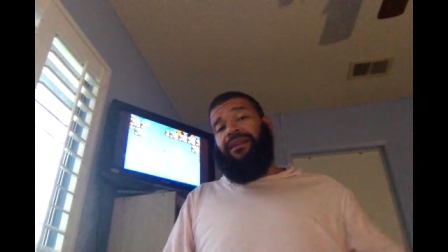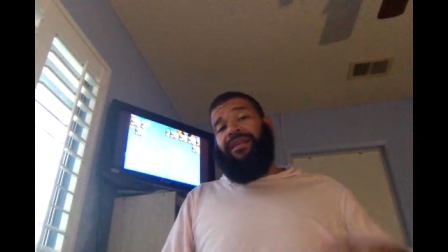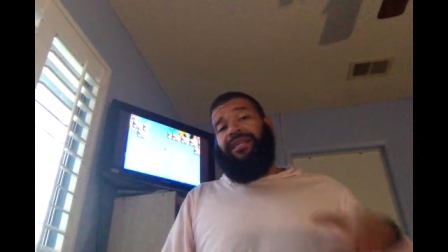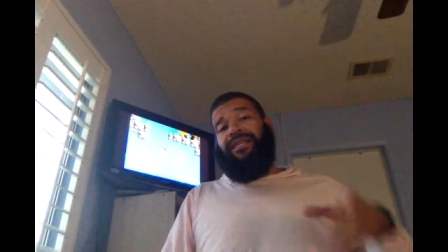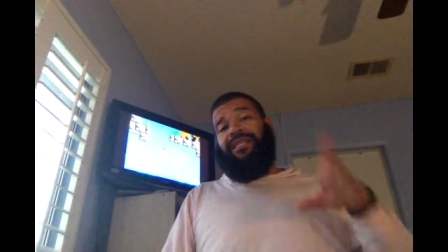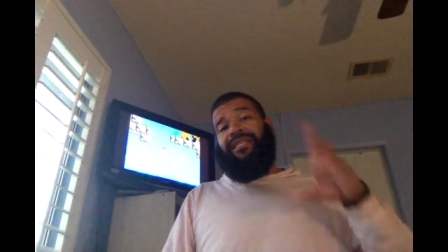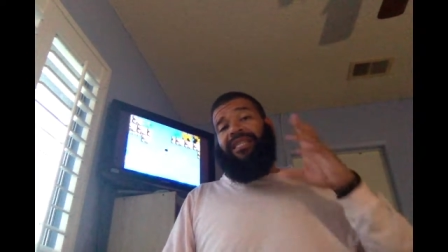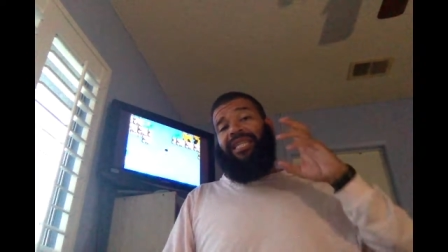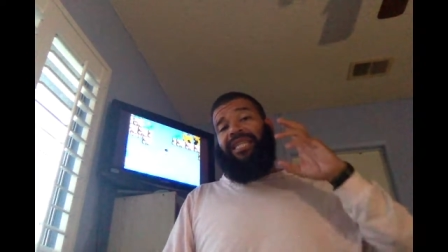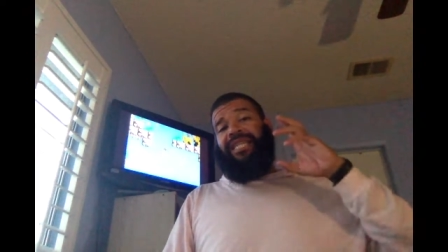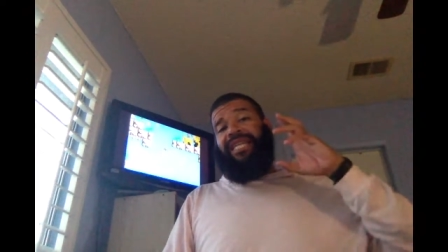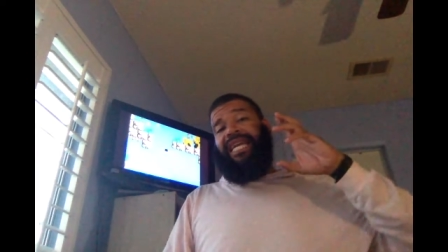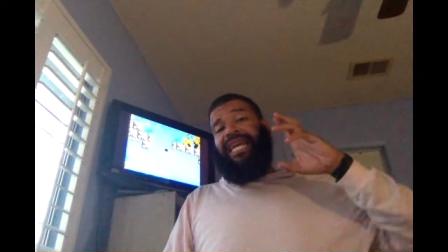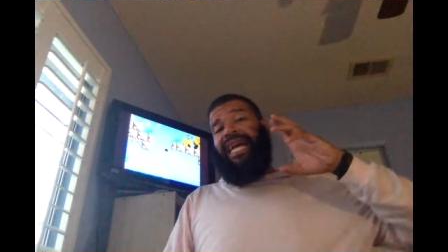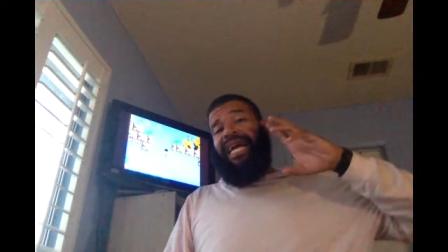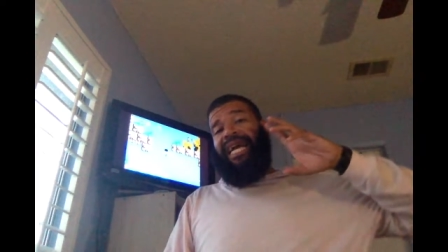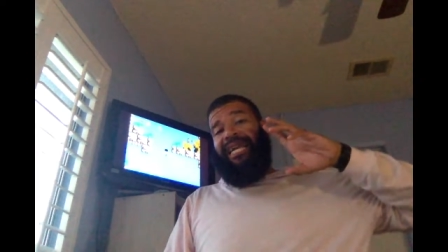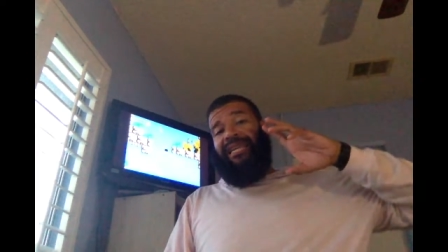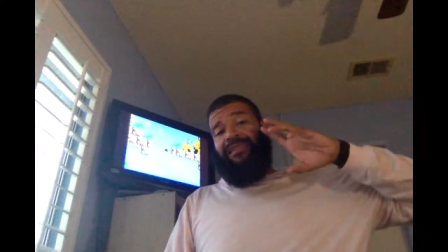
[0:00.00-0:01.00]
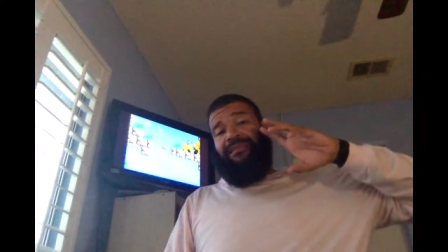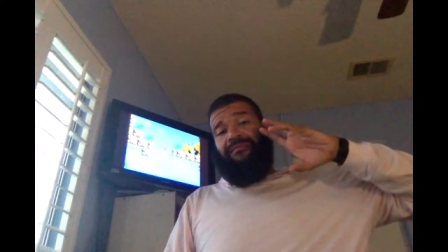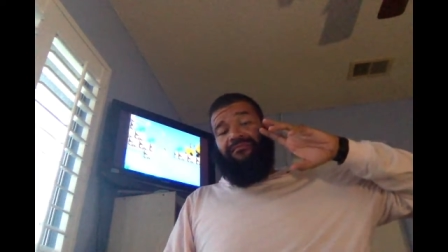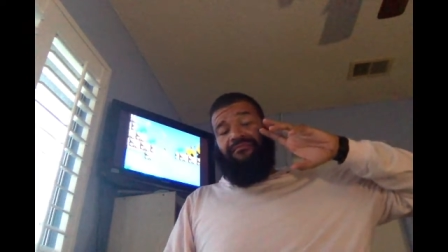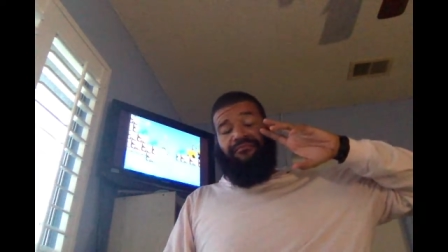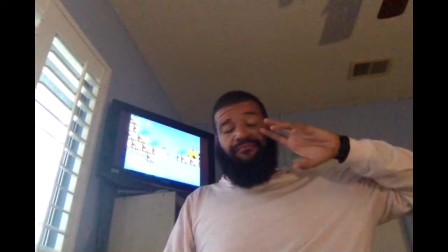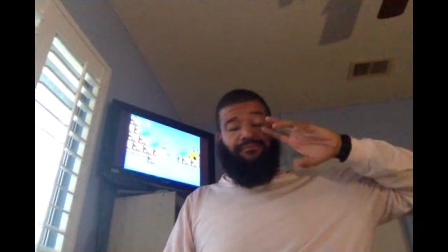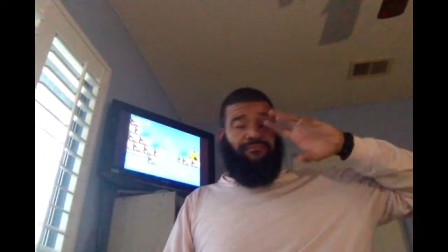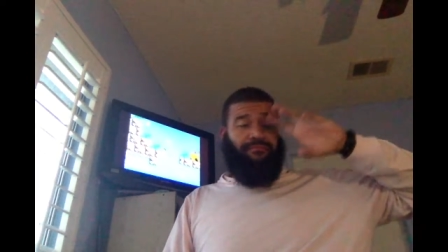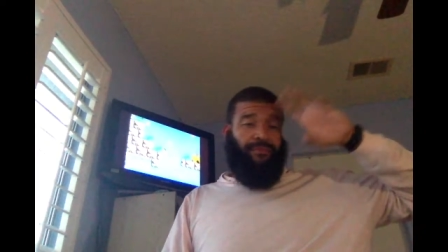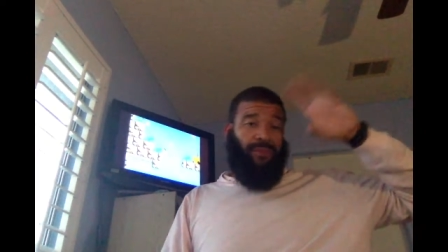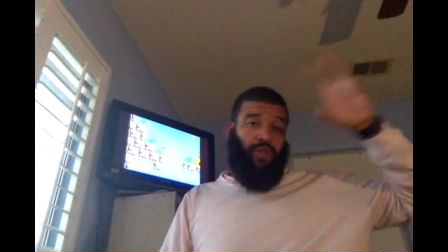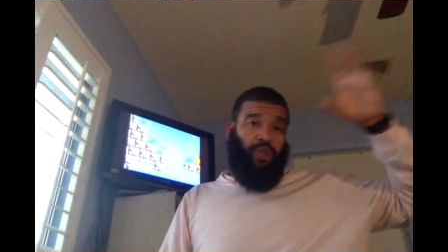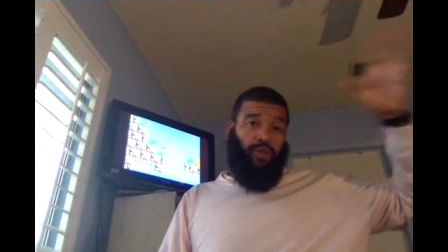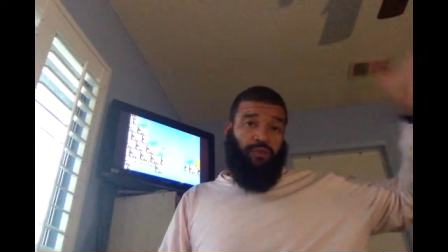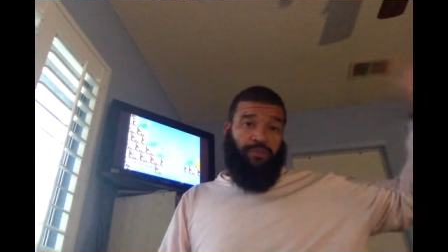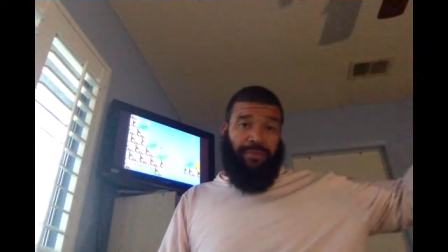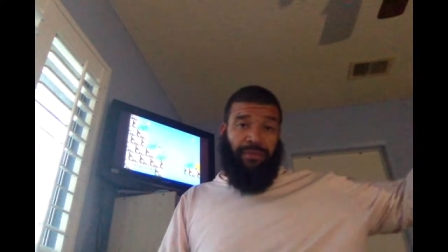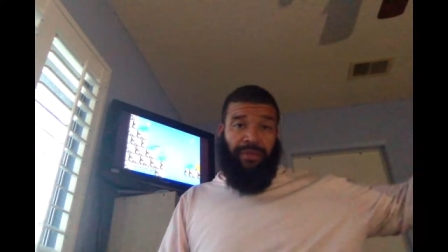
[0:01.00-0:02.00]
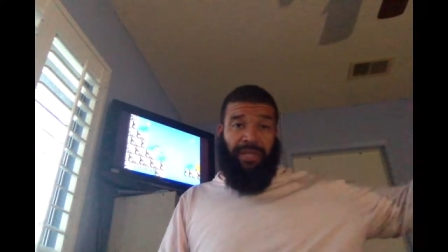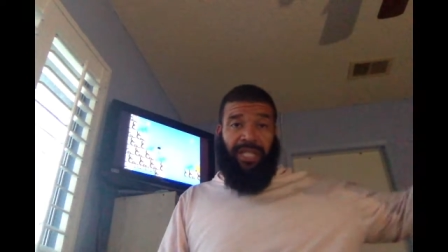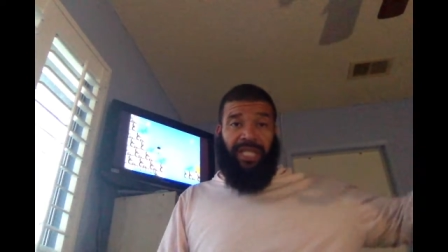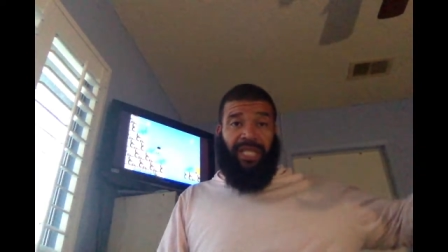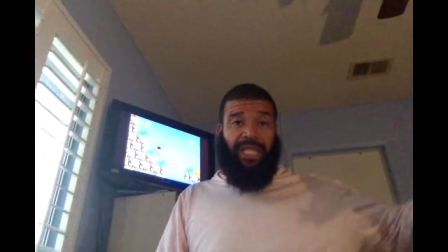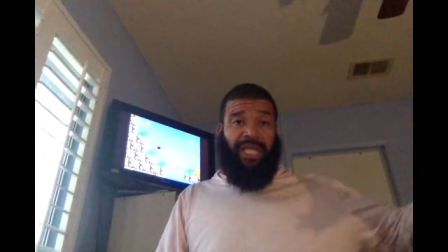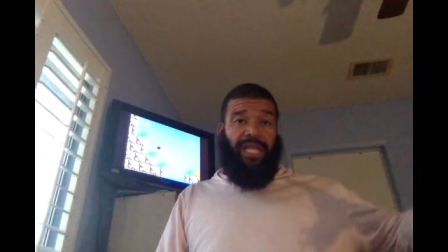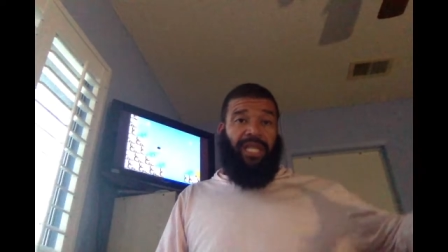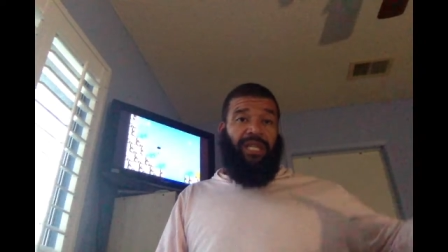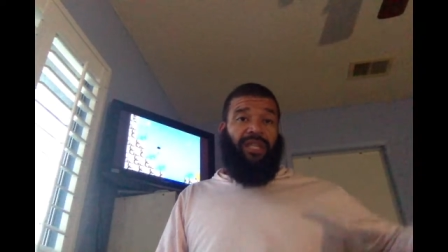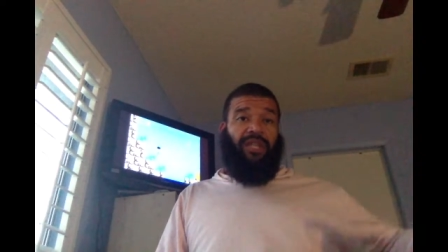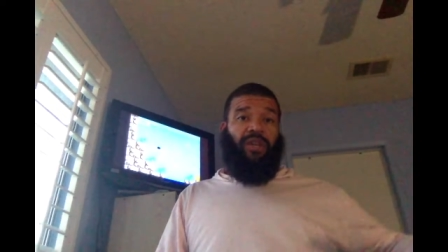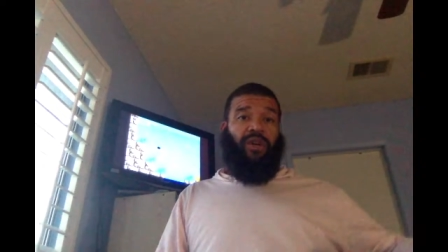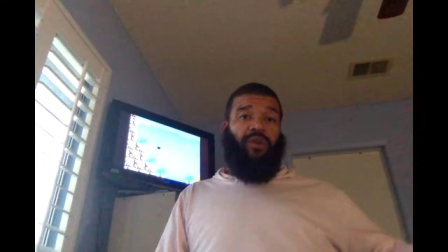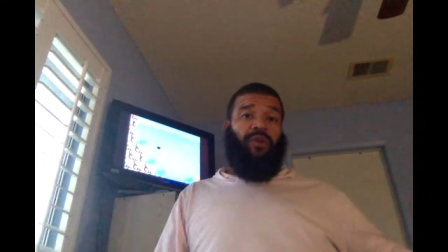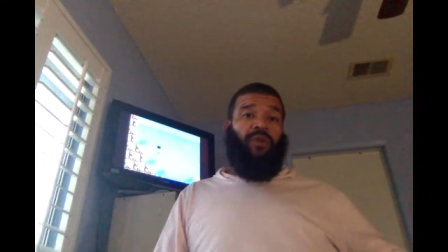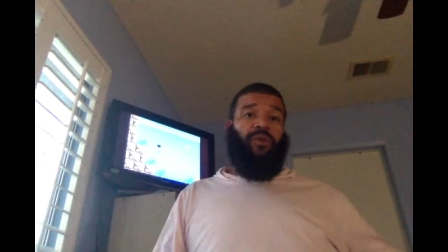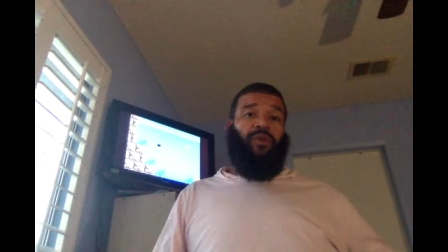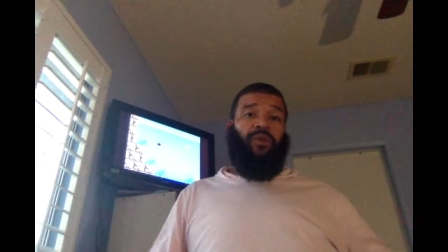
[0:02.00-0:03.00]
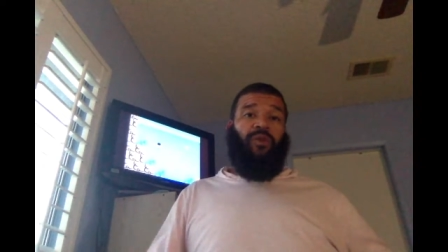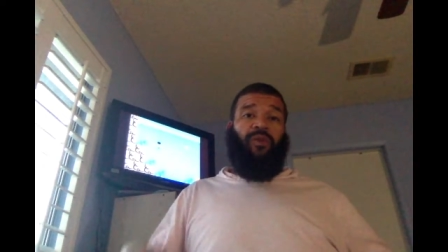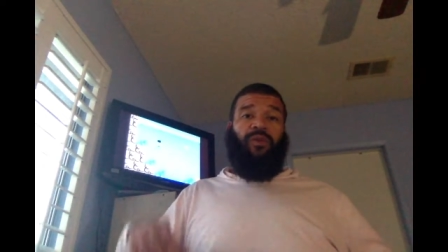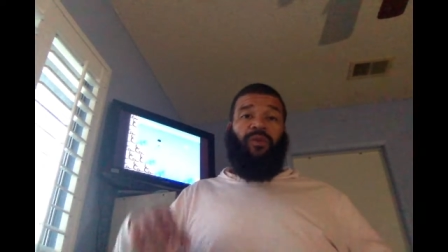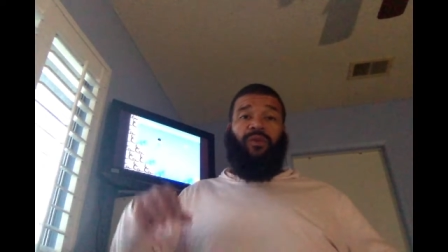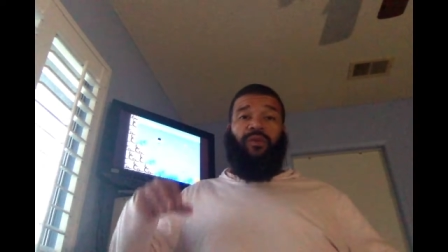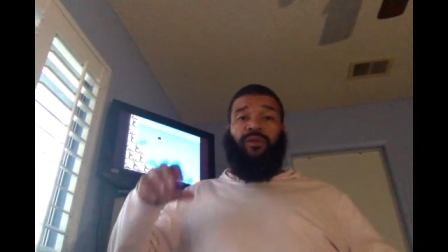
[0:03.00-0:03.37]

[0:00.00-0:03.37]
see, you got Super Nintendo.